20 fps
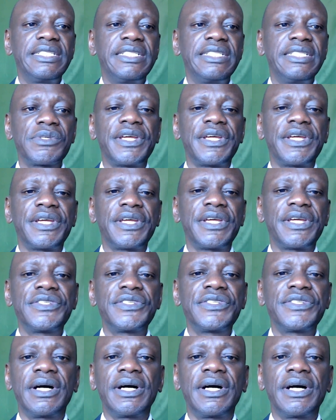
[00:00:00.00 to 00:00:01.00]
In terms of
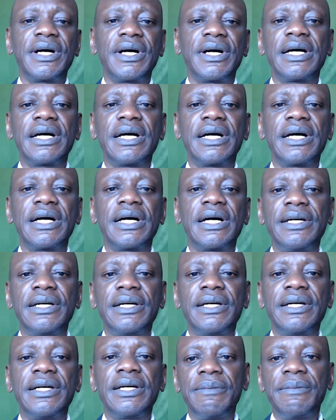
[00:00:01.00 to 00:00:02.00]
grains,
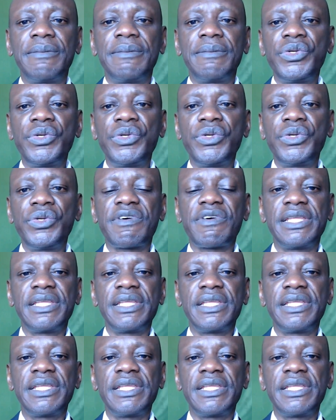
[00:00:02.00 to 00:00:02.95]
I'm sure you are familiar.